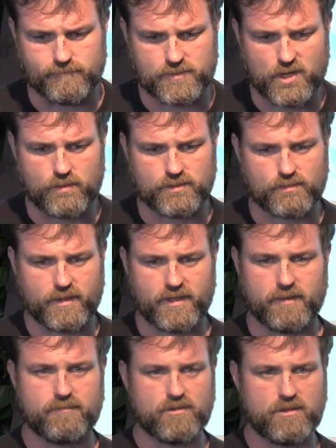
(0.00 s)
don't
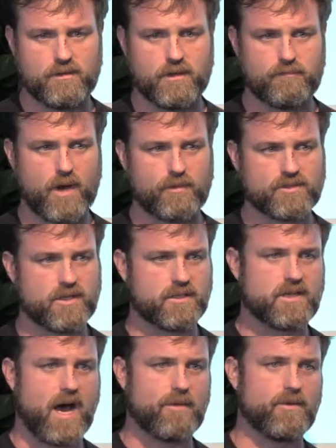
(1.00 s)
really bubble to
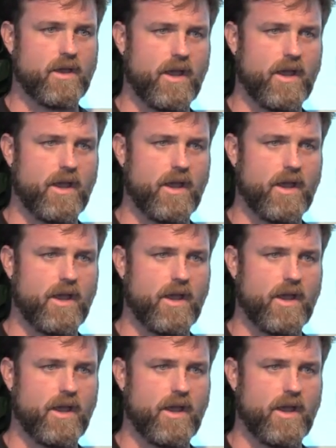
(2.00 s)
the top.